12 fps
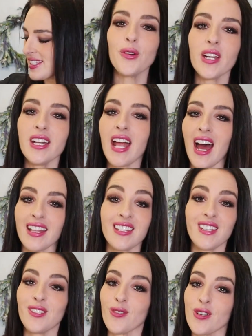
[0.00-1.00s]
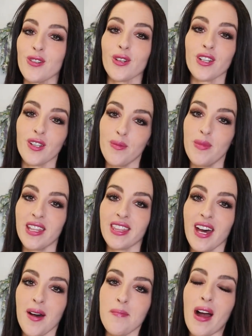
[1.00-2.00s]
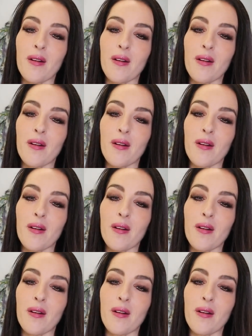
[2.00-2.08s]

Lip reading: You can add these or you can omit them.